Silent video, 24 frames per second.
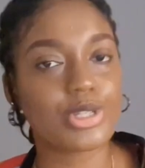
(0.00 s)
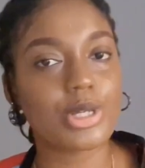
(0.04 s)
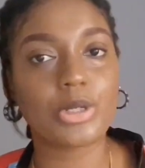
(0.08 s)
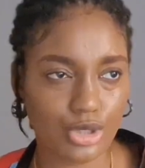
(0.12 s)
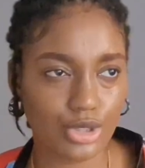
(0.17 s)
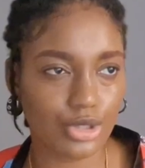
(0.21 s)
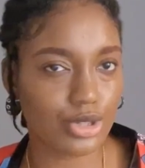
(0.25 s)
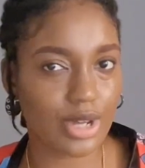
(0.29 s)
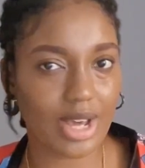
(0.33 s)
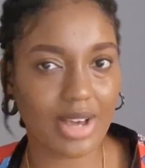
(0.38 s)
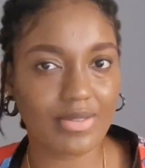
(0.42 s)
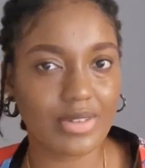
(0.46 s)

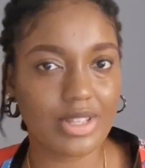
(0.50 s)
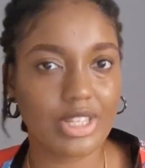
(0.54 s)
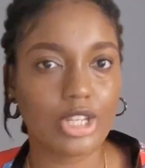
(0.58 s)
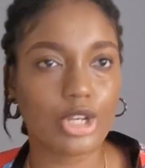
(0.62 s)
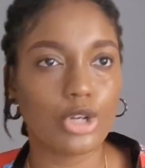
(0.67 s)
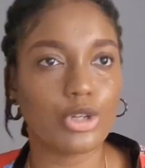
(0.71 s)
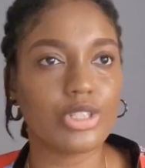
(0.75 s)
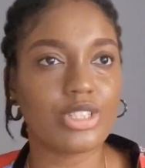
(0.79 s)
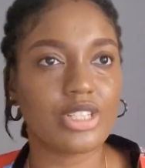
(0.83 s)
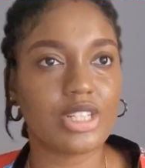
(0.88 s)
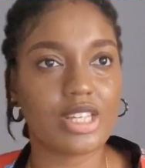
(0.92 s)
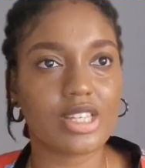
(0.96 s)
You don't have any
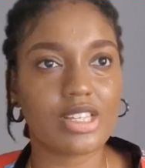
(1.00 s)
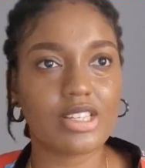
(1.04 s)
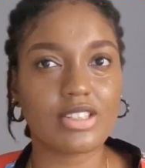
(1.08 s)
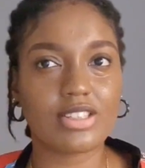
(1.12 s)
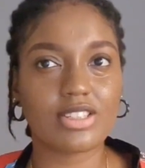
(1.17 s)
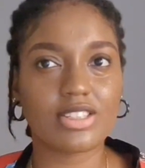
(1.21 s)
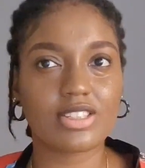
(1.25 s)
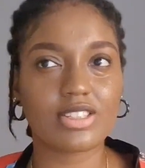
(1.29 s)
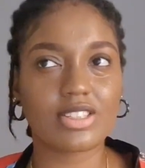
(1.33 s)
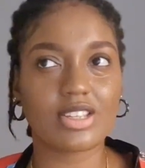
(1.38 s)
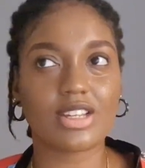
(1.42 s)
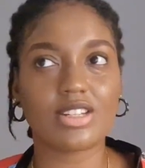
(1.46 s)

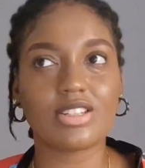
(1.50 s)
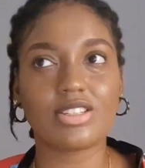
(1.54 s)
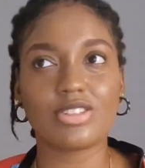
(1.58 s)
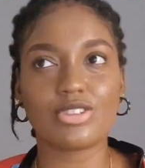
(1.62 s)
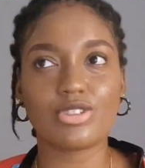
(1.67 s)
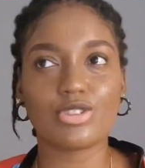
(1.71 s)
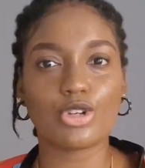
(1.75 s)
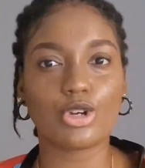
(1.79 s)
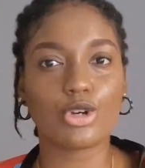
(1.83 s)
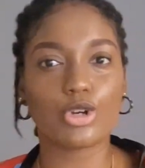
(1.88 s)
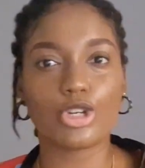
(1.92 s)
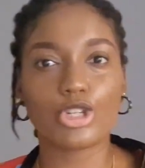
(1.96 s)
audience that
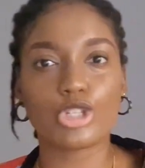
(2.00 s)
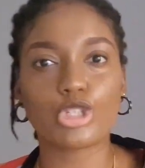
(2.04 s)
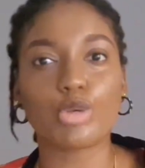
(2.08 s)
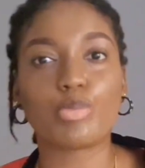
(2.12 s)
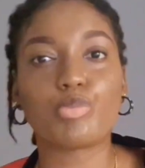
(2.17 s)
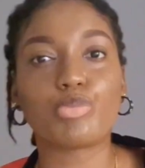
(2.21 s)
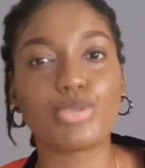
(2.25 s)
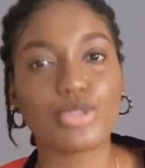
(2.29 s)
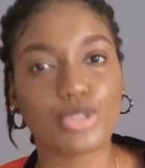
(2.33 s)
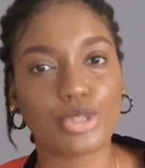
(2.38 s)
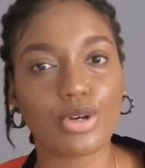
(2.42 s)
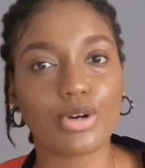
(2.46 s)
you're going to
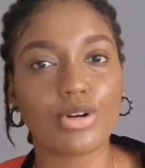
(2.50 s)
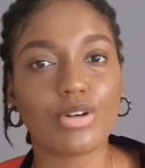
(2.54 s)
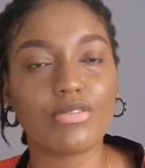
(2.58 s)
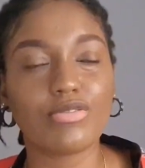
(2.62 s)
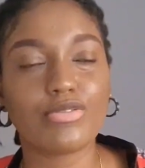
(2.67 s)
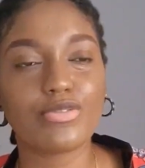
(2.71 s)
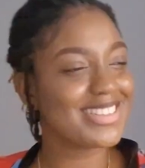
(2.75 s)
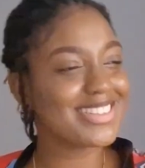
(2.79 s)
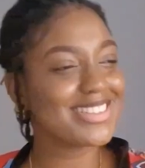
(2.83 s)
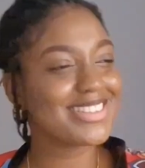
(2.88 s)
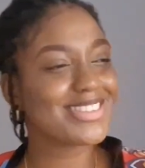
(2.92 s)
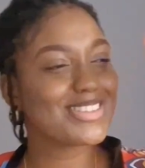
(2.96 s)
put off.
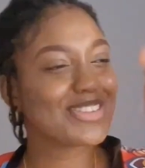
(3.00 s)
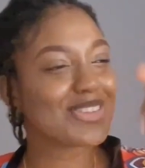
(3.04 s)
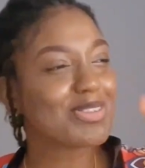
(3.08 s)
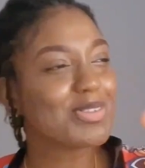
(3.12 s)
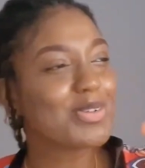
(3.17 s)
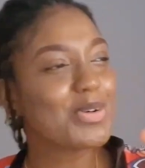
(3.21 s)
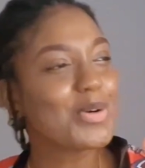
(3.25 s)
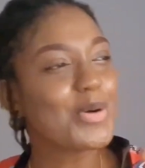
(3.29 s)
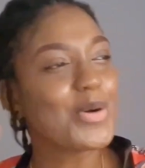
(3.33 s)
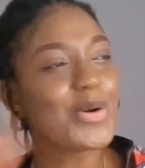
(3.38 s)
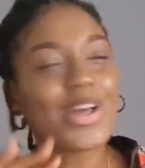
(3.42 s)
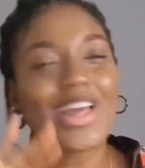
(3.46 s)

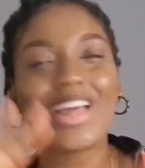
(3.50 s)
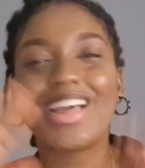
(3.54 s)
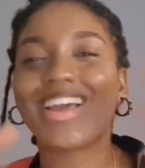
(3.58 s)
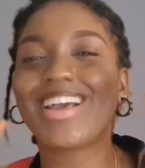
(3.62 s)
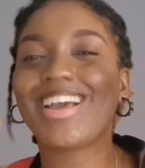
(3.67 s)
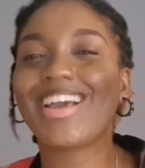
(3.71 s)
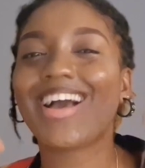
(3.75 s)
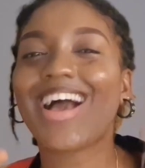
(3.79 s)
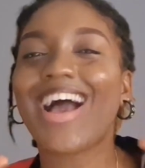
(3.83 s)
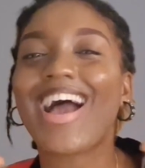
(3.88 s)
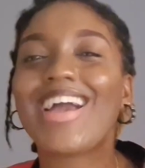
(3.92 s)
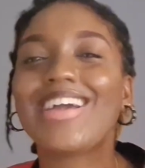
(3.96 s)
Do all
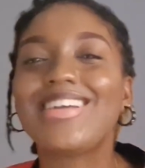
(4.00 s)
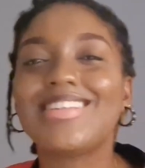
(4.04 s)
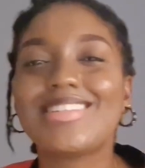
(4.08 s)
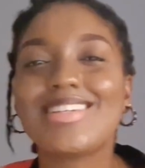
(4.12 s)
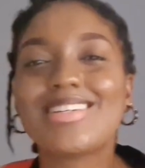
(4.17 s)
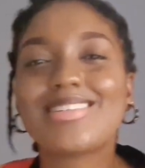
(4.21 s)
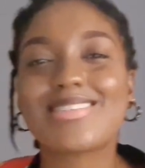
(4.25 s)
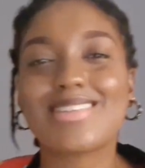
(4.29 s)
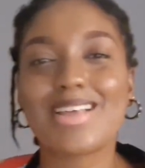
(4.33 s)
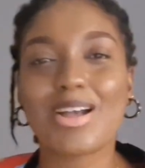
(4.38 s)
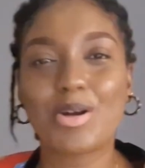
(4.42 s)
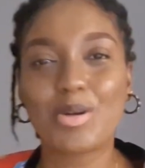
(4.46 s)

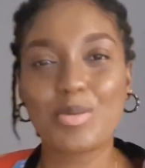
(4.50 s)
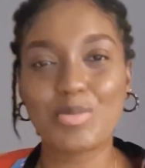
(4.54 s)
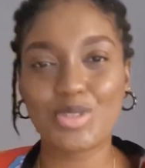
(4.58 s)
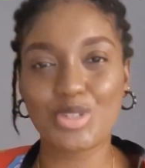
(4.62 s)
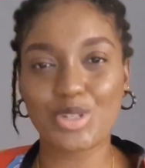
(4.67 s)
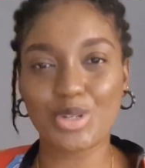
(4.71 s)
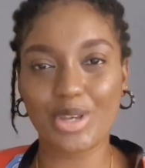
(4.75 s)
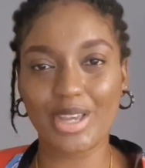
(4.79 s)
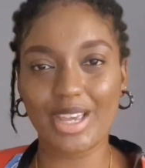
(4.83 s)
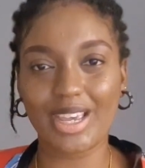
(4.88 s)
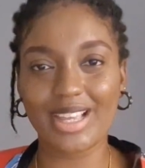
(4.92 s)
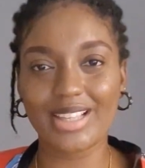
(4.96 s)
ideas that come to
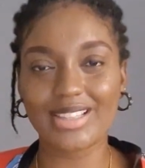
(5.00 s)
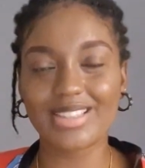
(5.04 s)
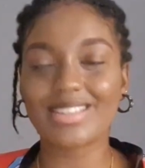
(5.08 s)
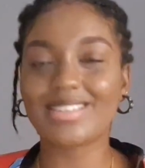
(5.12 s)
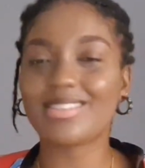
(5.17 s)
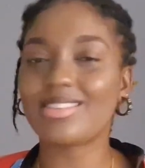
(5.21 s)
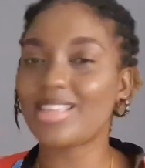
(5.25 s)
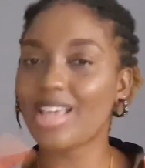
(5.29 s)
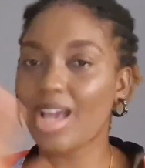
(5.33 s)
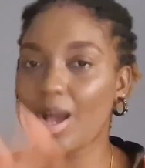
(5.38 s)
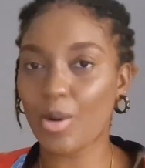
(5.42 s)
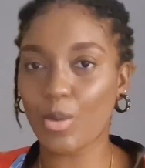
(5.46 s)
your head,
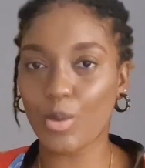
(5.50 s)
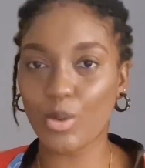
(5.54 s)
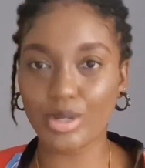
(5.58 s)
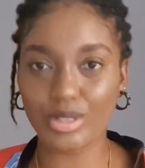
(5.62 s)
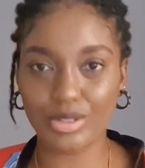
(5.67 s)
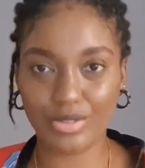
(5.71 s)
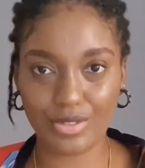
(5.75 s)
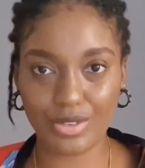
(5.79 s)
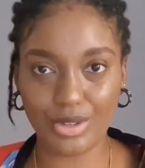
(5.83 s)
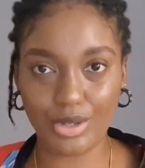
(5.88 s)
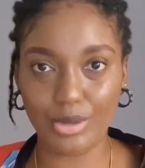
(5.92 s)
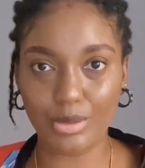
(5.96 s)
they are
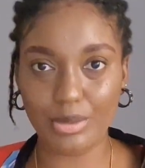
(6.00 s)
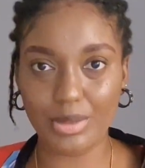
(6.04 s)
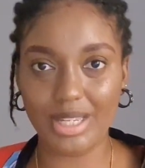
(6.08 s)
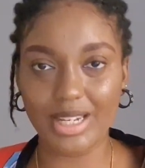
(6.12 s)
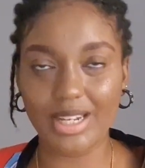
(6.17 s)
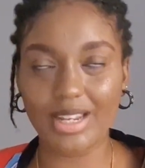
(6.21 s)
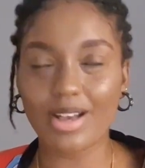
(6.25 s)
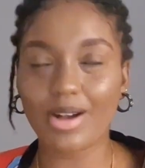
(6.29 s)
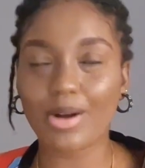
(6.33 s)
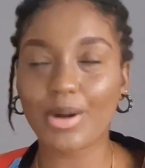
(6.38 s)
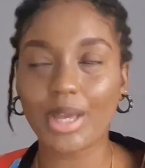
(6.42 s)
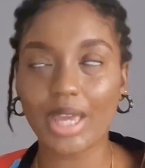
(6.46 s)
worth filming.
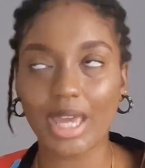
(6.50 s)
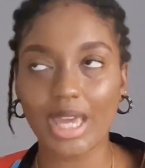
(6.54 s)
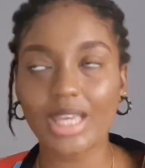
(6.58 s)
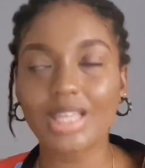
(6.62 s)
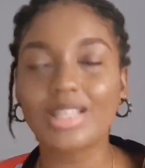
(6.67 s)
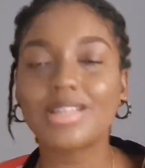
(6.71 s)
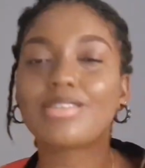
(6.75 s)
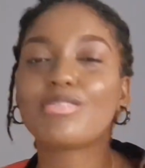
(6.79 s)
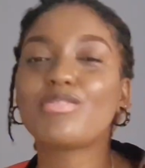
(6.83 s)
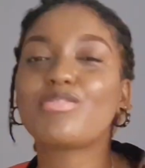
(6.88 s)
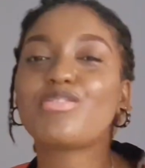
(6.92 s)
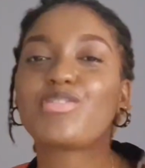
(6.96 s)

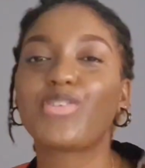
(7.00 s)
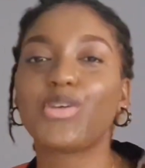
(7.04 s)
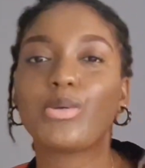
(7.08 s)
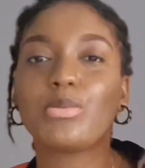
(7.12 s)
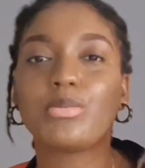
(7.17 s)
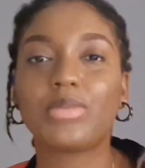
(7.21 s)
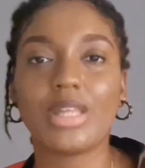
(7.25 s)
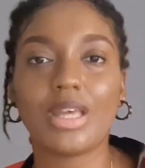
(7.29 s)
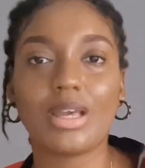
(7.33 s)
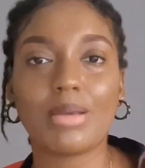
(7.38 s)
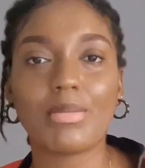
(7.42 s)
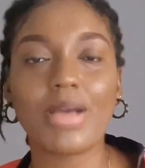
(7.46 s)
Okay,
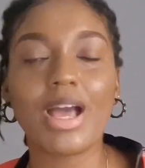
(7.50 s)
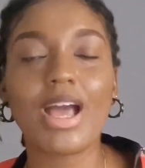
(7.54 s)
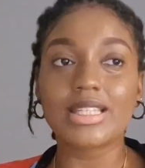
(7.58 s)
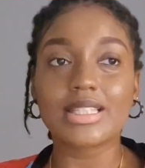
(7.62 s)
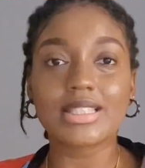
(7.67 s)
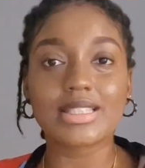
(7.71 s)
film them.